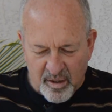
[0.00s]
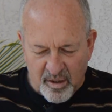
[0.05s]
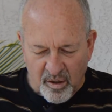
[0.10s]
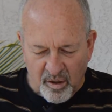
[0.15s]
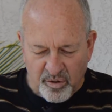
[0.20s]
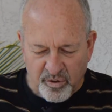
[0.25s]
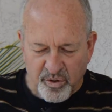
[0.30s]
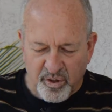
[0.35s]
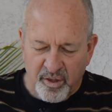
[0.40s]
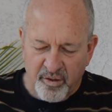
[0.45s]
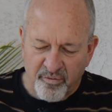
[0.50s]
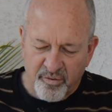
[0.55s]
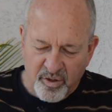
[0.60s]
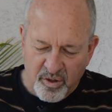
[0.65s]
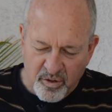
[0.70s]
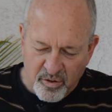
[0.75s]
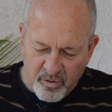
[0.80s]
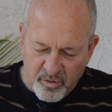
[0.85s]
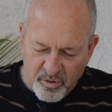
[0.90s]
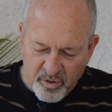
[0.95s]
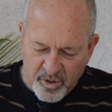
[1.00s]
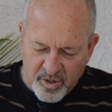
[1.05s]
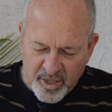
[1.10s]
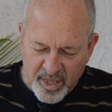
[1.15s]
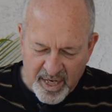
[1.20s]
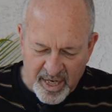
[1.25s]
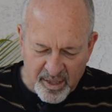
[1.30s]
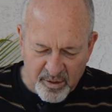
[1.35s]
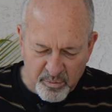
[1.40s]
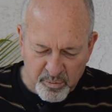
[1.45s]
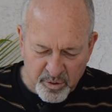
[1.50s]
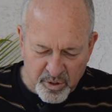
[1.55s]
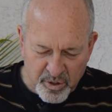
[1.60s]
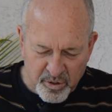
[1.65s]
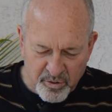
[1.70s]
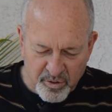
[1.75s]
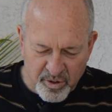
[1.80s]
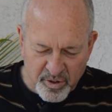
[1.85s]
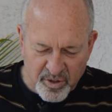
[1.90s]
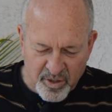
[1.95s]
also give to you the tithe which
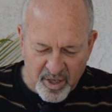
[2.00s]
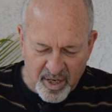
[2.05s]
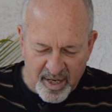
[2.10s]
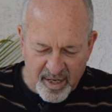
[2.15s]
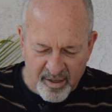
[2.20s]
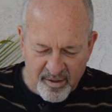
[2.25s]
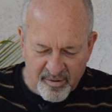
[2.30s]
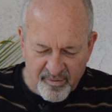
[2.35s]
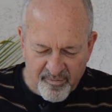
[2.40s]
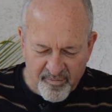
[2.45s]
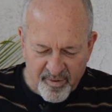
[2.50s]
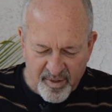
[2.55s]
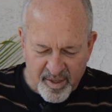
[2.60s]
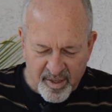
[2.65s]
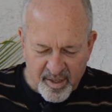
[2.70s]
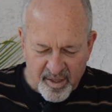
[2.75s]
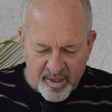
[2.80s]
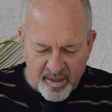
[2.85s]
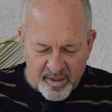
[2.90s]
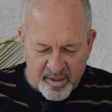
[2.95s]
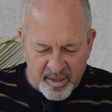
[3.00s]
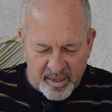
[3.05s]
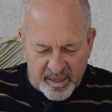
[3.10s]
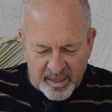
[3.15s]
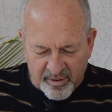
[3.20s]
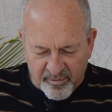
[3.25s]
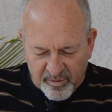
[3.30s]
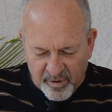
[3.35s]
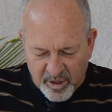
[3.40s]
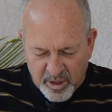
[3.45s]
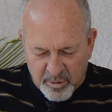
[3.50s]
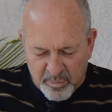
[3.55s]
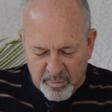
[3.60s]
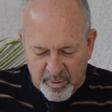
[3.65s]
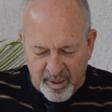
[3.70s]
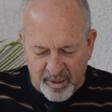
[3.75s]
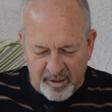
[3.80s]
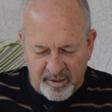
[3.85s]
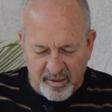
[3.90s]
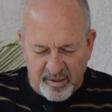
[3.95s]
you desire, to give
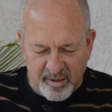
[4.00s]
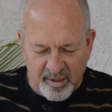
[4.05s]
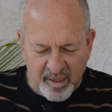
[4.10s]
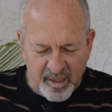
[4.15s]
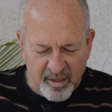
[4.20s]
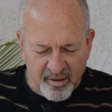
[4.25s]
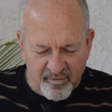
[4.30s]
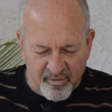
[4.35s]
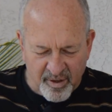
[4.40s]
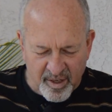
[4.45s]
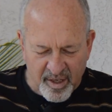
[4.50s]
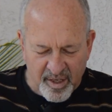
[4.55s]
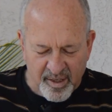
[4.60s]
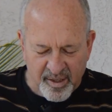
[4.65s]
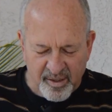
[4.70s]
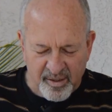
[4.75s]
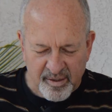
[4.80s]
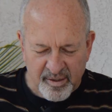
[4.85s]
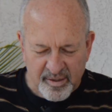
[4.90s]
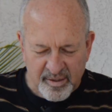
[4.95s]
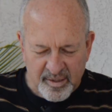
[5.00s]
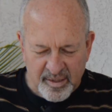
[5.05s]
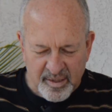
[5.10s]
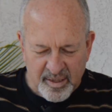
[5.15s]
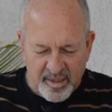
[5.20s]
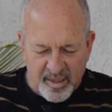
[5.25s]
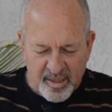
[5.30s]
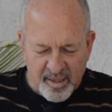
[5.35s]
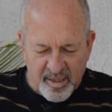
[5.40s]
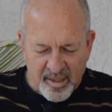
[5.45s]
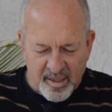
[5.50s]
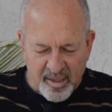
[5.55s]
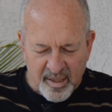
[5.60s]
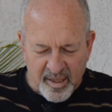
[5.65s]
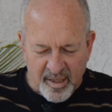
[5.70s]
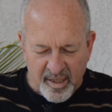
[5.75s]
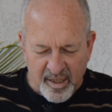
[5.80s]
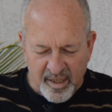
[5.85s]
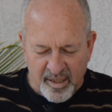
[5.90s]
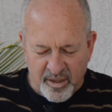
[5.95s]
respect, to give honor,
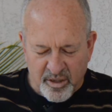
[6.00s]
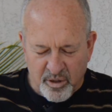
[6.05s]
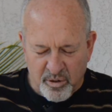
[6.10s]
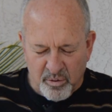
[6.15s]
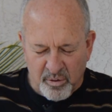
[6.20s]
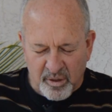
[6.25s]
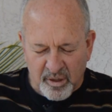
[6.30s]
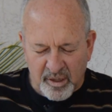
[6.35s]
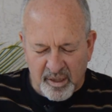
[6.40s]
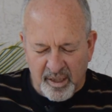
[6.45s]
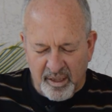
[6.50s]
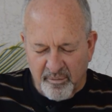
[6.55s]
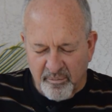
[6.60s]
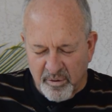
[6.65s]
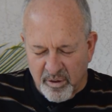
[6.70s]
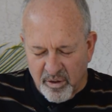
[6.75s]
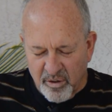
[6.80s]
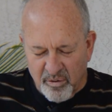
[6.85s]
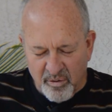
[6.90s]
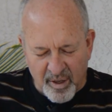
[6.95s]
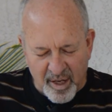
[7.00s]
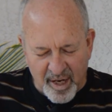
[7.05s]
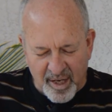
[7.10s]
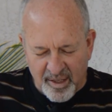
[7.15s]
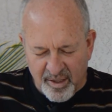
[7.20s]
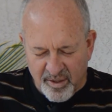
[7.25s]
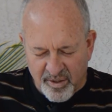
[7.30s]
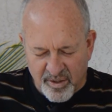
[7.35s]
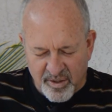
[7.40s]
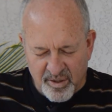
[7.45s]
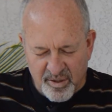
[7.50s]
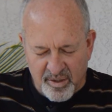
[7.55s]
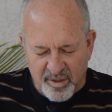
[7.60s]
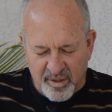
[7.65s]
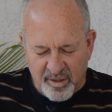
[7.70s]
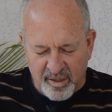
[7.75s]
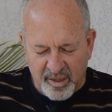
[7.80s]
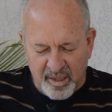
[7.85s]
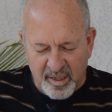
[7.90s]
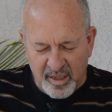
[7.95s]
and to acclaim you as
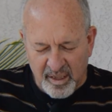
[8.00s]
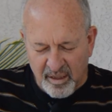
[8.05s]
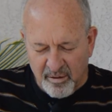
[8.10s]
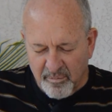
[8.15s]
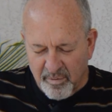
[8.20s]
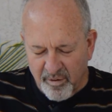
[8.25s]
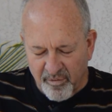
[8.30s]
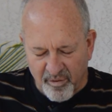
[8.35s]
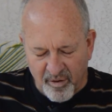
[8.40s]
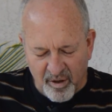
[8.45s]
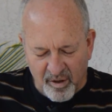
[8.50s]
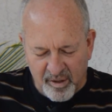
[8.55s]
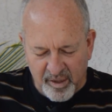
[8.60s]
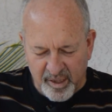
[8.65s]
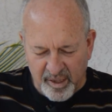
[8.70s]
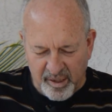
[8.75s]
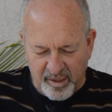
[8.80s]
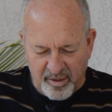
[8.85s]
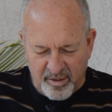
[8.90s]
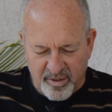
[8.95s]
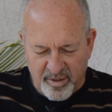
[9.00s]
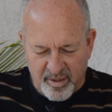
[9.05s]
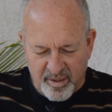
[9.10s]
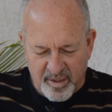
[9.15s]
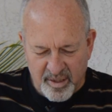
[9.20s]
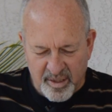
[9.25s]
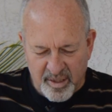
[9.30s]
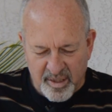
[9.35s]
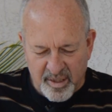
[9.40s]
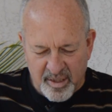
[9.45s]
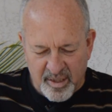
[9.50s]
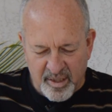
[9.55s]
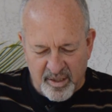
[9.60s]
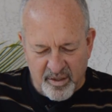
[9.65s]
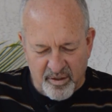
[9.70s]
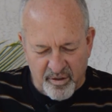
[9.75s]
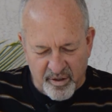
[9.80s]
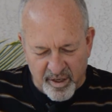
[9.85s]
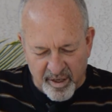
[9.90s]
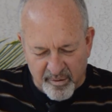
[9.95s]
the King above all kings.
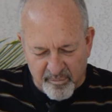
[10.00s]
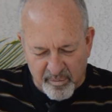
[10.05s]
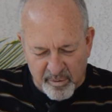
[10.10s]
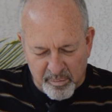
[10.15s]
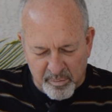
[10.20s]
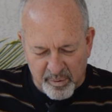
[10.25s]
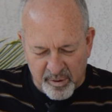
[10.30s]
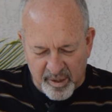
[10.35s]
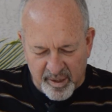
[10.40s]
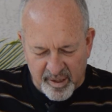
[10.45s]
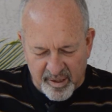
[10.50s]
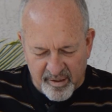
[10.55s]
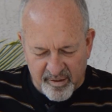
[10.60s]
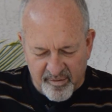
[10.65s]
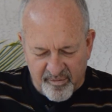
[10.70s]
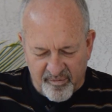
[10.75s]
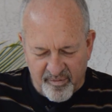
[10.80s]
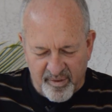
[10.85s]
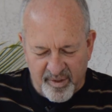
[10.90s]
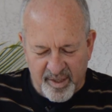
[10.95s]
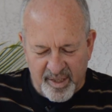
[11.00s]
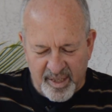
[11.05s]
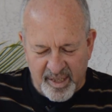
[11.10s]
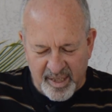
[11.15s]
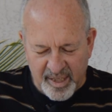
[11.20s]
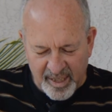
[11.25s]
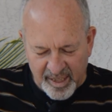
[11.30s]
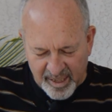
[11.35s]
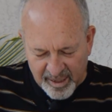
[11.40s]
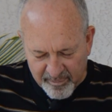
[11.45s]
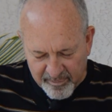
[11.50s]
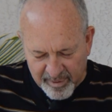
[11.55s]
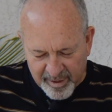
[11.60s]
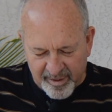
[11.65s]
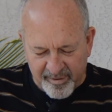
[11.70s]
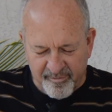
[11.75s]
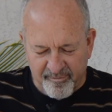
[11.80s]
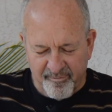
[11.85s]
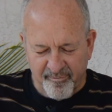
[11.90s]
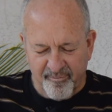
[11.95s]
In your name we pray,
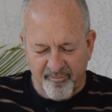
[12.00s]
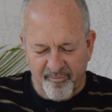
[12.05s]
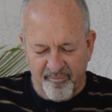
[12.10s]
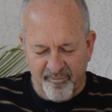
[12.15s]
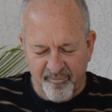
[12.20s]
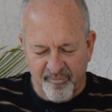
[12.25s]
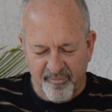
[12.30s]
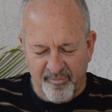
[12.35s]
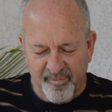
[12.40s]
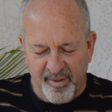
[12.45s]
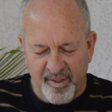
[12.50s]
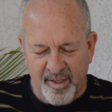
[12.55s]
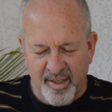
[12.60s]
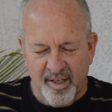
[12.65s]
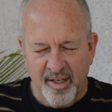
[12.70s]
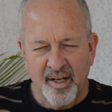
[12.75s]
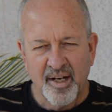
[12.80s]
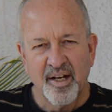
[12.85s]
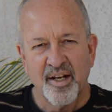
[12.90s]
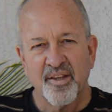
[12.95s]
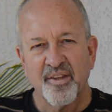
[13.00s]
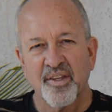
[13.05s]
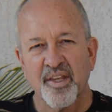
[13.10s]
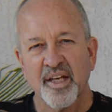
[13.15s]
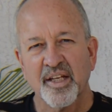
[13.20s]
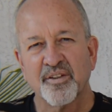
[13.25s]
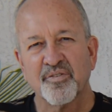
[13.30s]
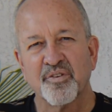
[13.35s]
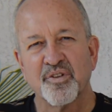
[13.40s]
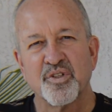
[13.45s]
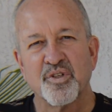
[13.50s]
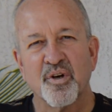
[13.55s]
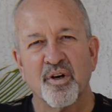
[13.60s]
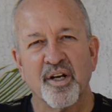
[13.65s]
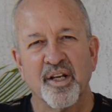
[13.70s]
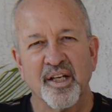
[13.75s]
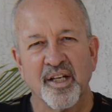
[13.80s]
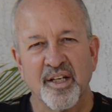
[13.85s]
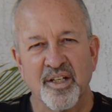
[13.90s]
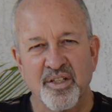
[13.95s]
amen. Thanks for
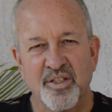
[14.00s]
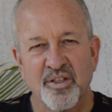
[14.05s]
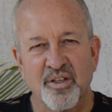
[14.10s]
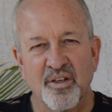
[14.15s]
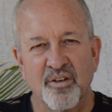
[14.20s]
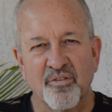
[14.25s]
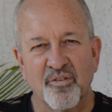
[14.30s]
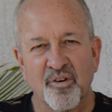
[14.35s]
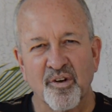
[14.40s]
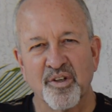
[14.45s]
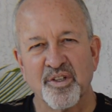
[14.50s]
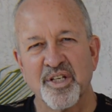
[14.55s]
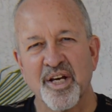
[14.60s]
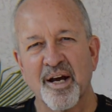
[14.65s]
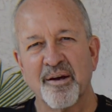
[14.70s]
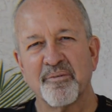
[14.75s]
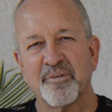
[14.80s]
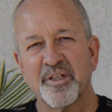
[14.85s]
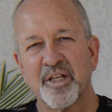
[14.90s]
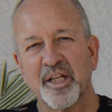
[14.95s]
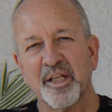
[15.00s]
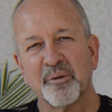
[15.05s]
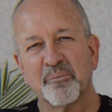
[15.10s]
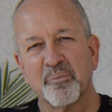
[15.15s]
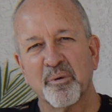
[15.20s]
joining us for our time of daily